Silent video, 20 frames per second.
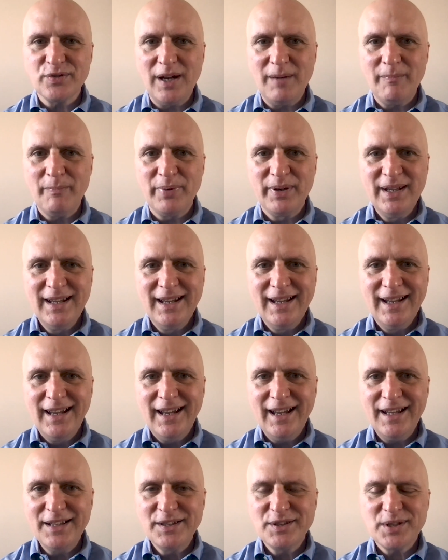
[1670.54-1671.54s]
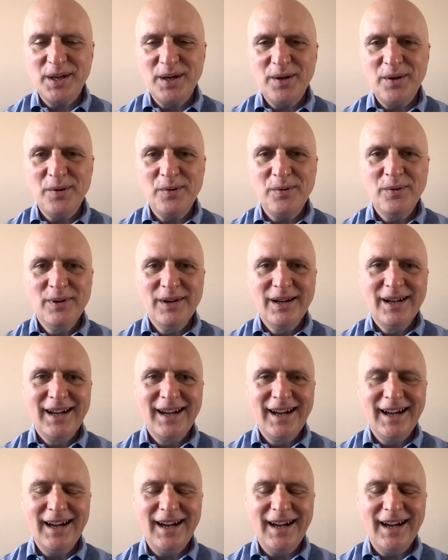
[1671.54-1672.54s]
to Trump. And so,
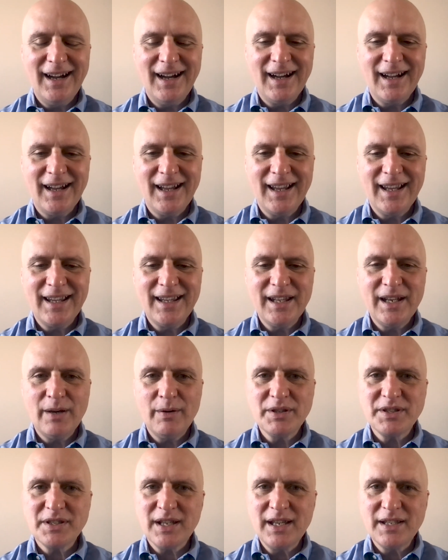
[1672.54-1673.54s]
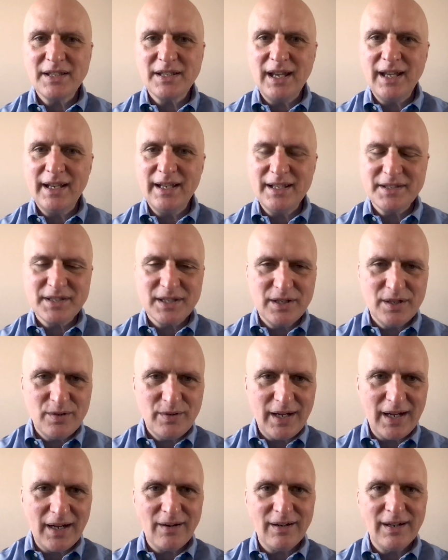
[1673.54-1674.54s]
it is a
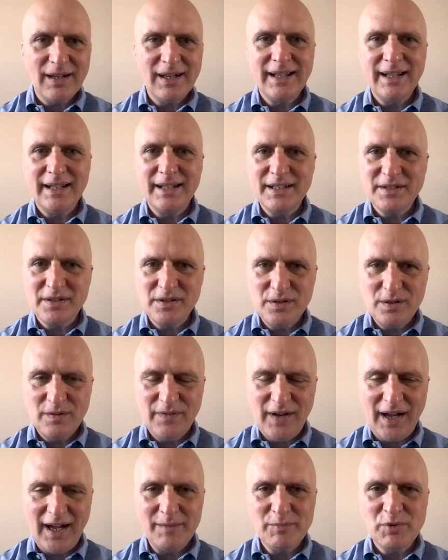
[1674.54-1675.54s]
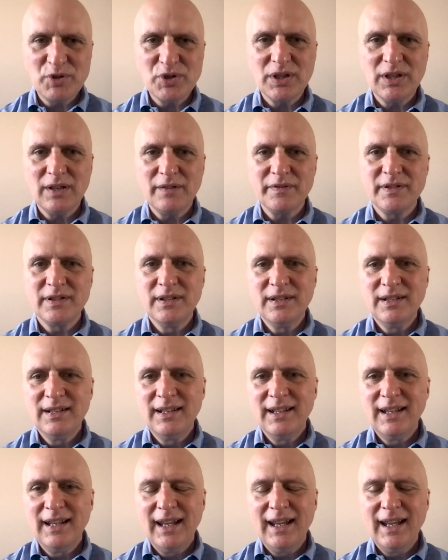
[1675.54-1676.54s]
new era. It is a new vibe shift.
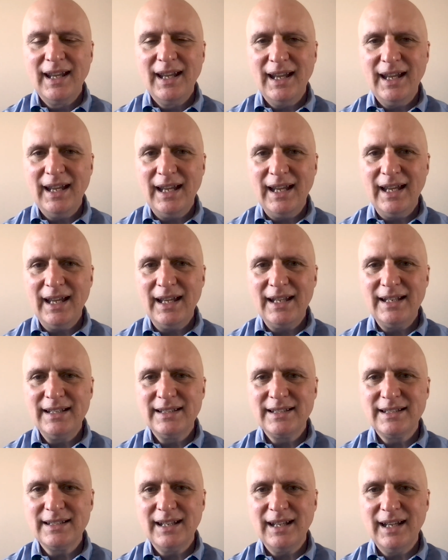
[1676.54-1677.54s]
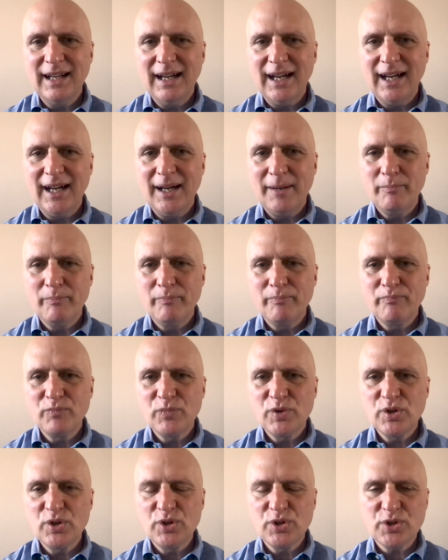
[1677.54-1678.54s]
And
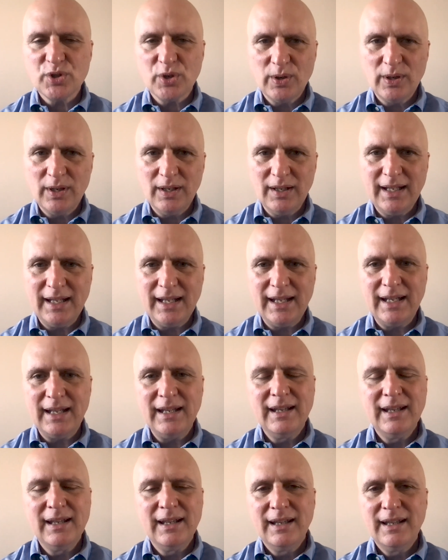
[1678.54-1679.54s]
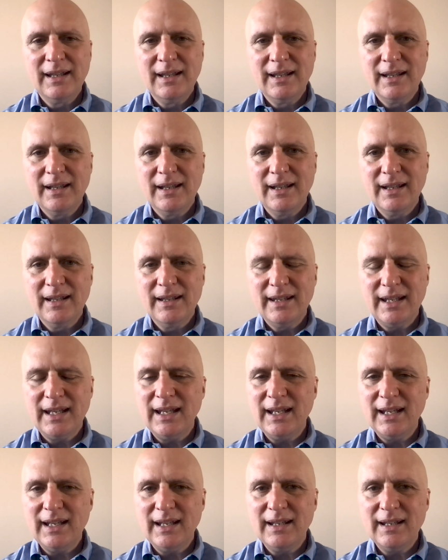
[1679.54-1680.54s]
certainly
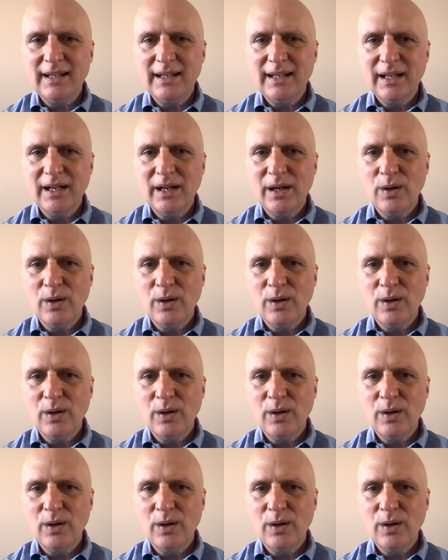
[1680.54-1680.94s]
the,